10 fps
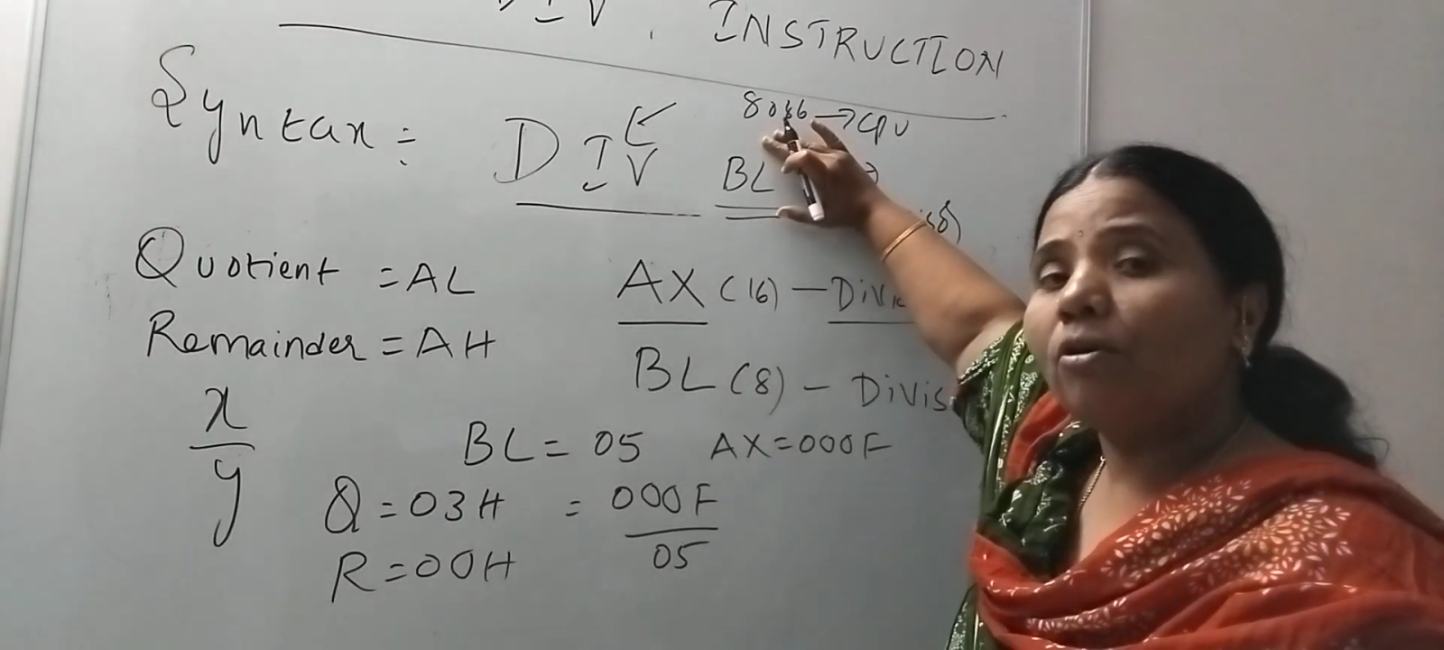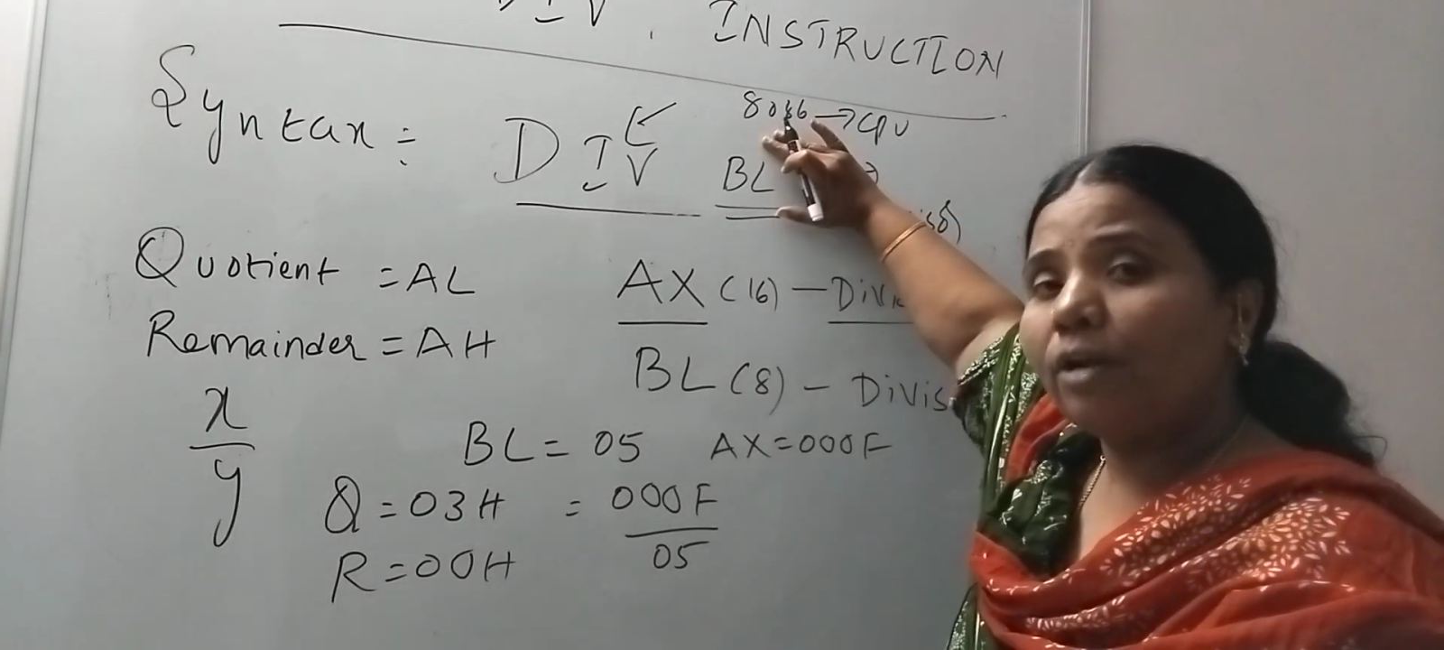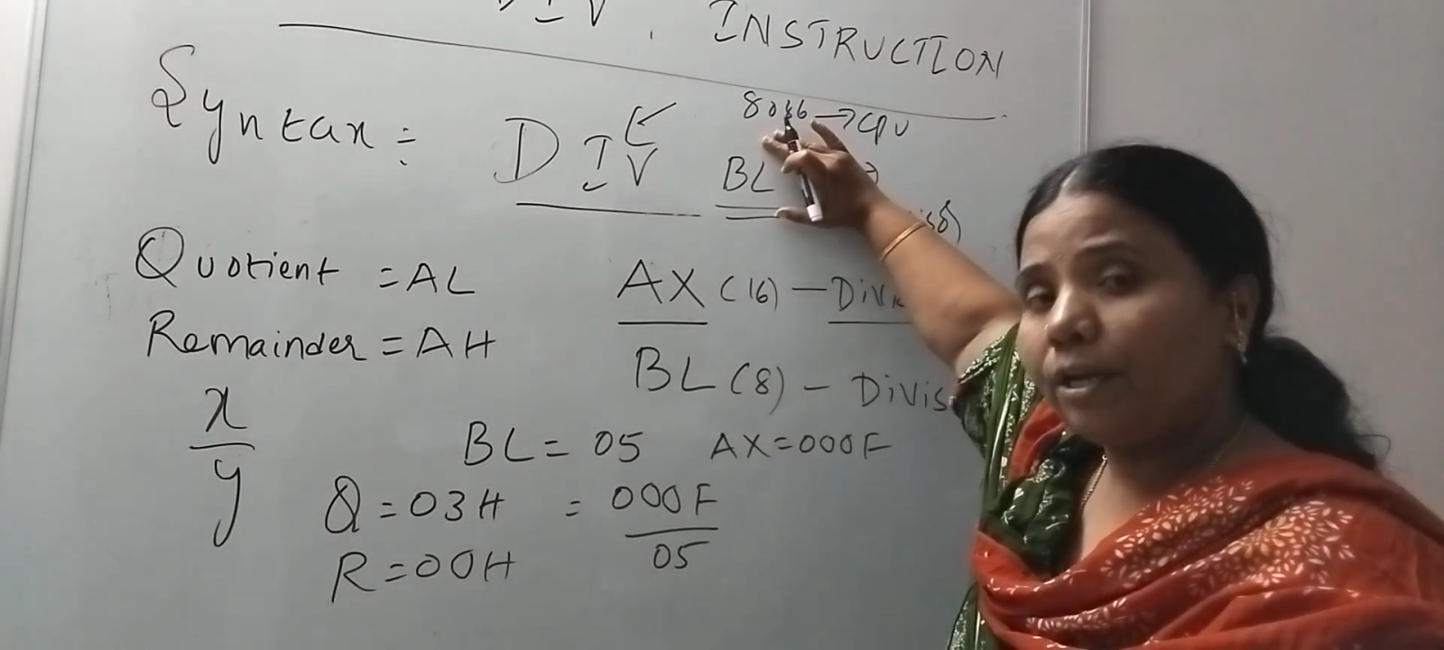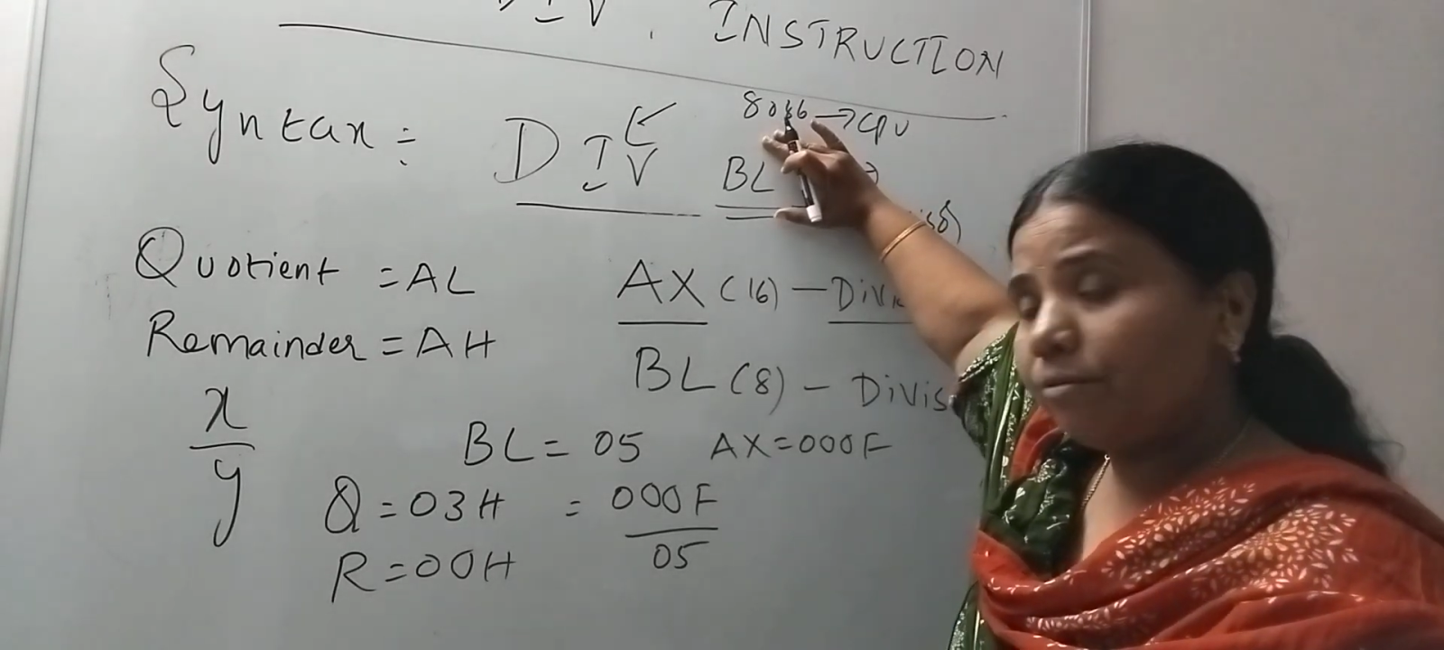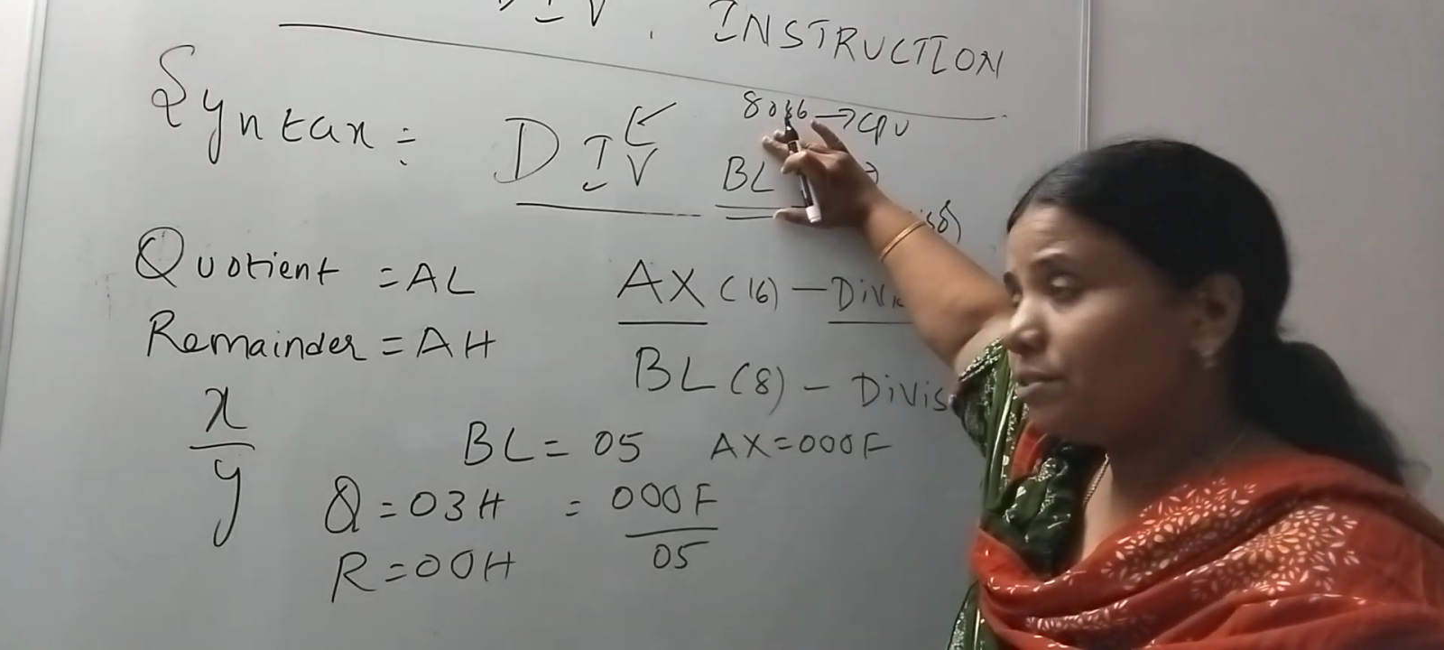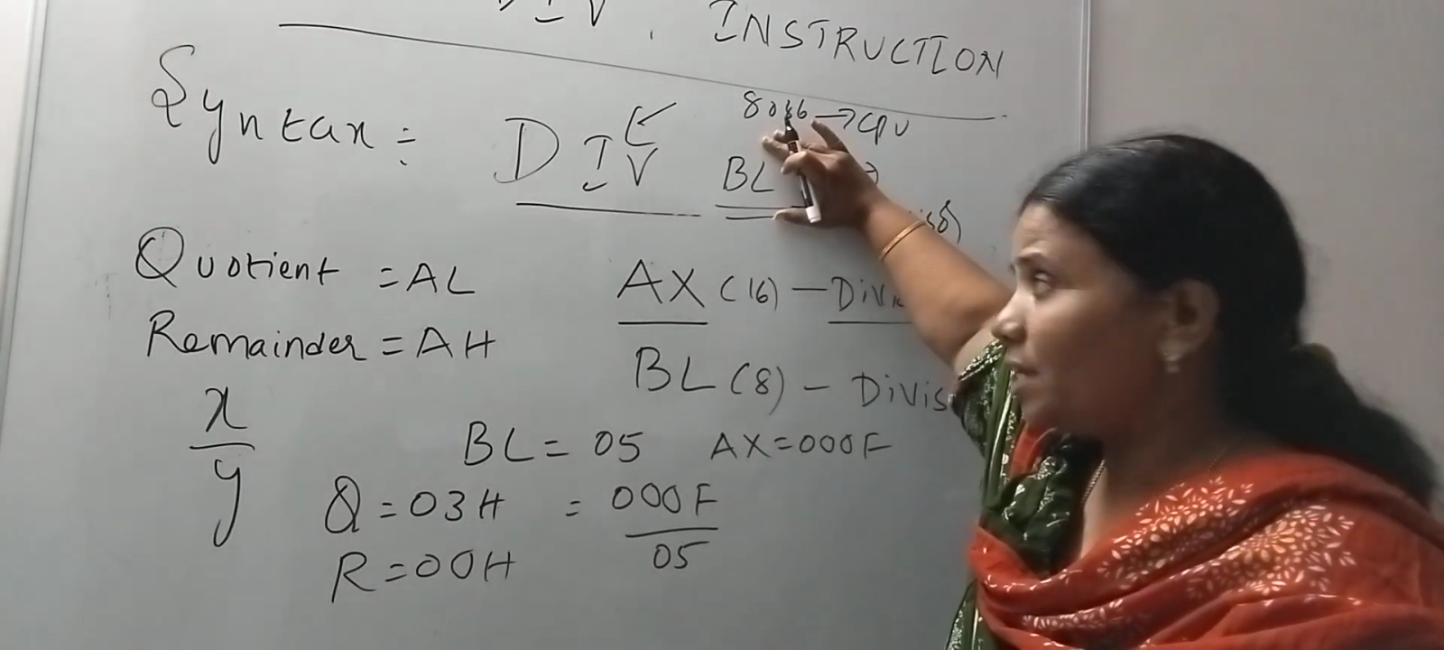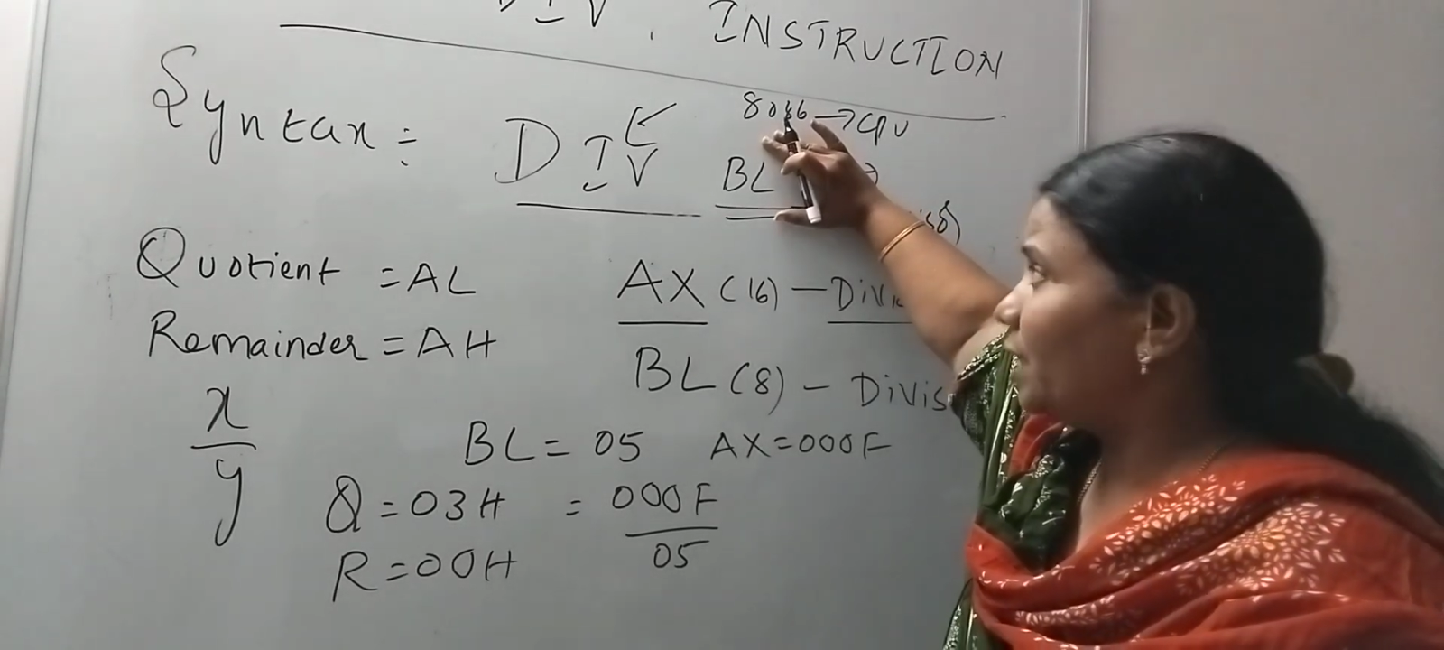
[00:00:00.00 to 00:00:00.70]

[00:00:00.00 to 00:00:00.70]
or user